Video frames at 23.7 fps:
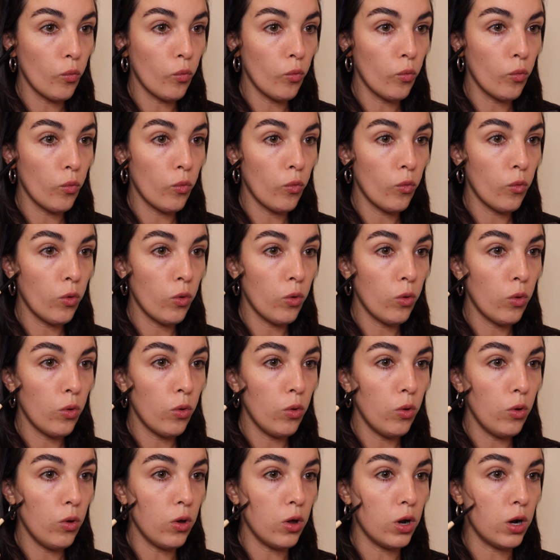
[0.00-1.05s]

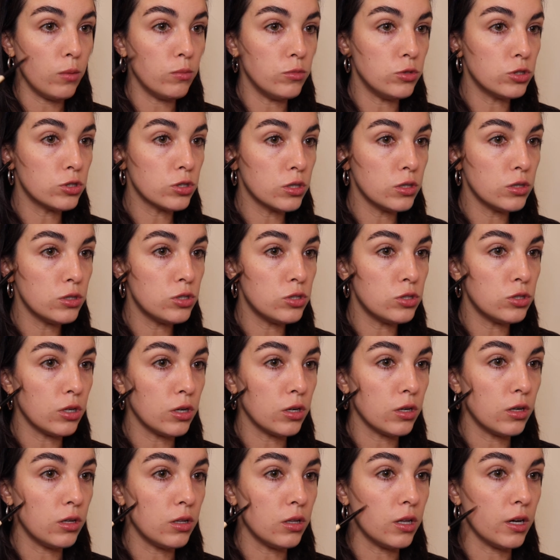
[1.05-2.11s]
And I'm just gonna
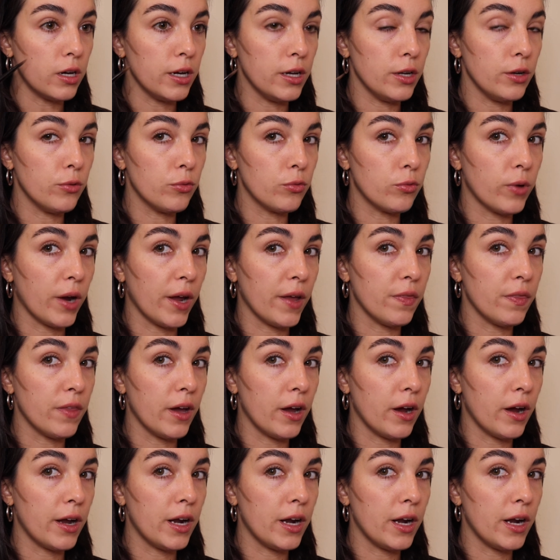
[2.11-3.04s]
start a line right there.